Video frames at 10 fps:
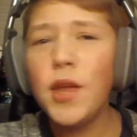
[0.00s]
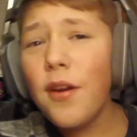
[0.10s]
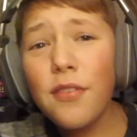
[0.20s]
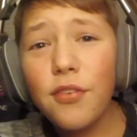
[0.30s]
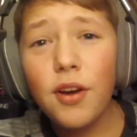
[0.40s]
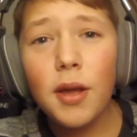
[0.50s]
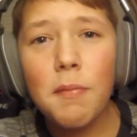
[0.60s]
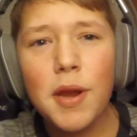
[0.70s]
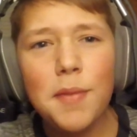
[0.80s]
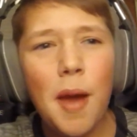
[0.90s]
You have a
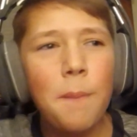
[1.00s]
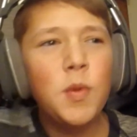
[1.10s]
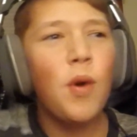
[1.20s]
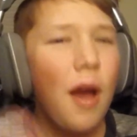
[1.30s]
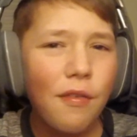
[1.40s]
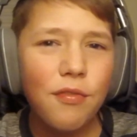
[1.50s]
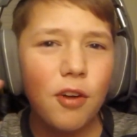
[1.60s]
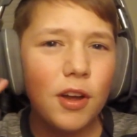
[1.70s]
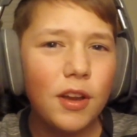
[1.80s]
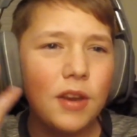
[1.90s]
fucking mini map, you have a
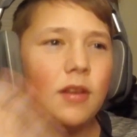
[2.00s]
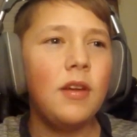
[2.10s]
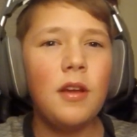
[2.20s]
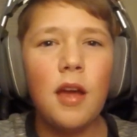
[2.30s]
fucking